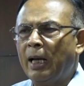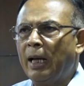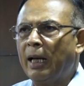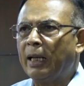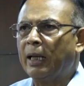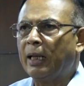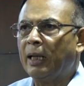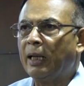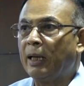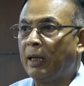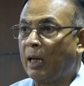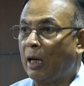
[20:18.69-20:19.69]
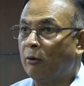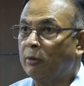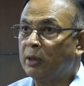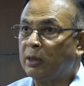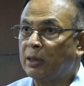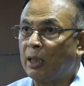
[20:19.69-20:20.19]
And
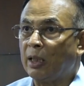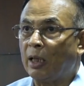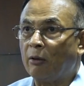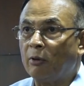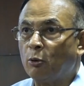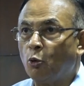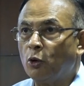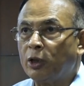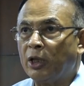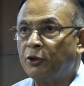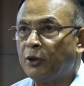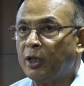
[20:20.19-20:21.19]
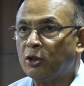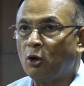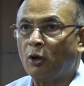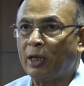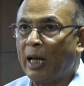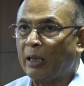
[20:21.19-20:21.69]
our own country is
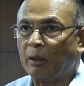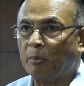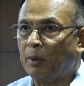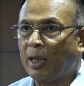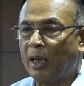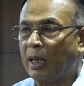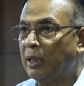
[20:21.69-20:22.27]
not lagging behind.